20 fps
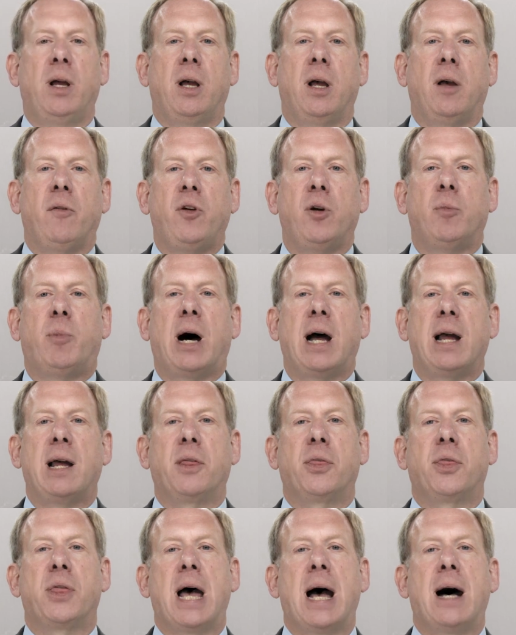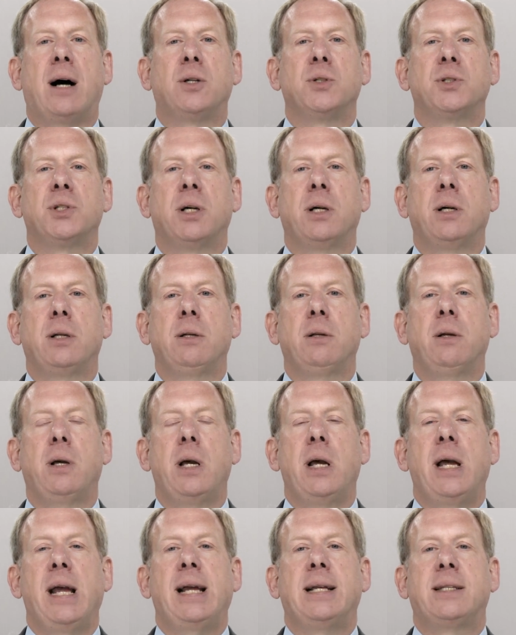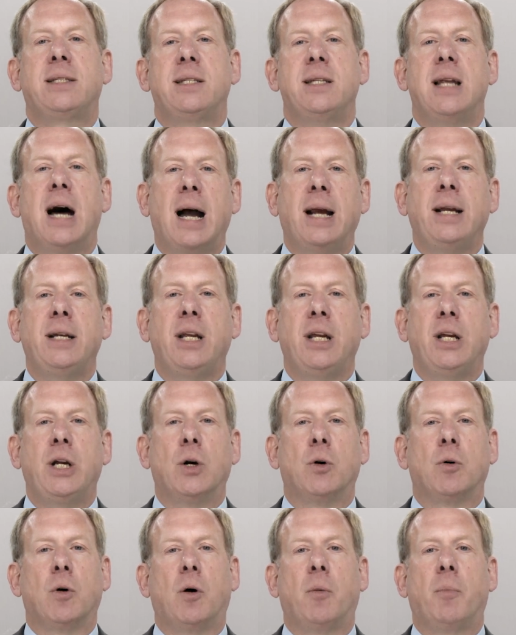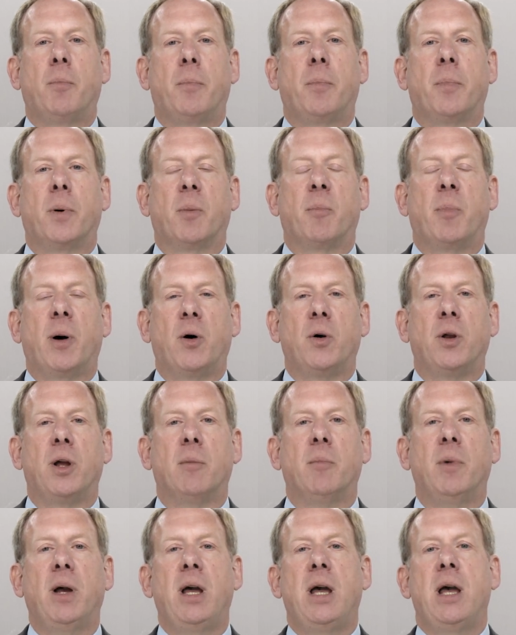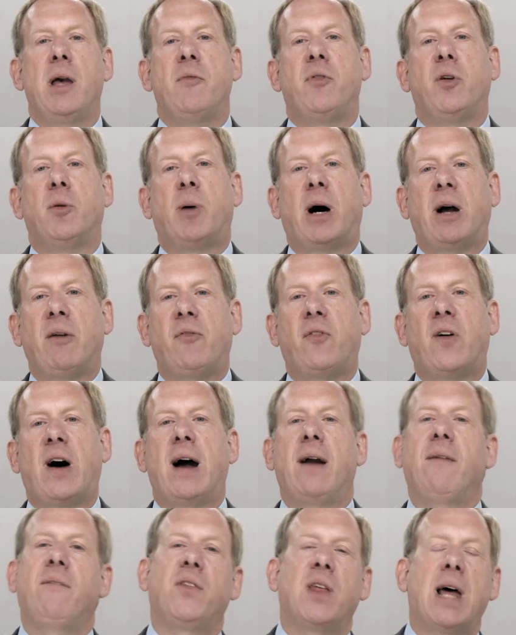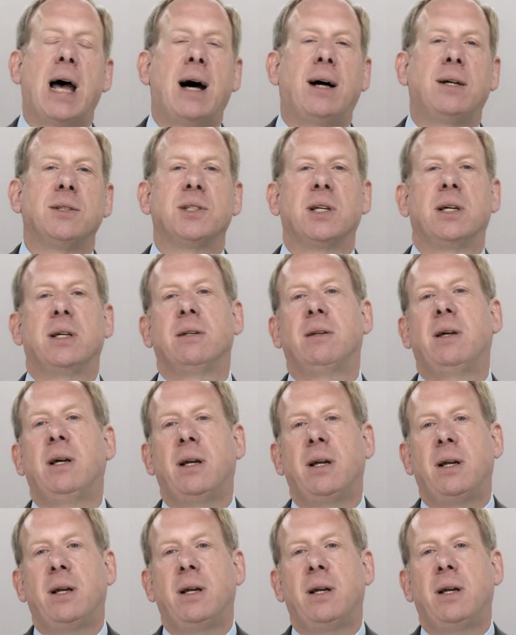If you buy 1,000, it's €90 per podium. If you buy 5,000,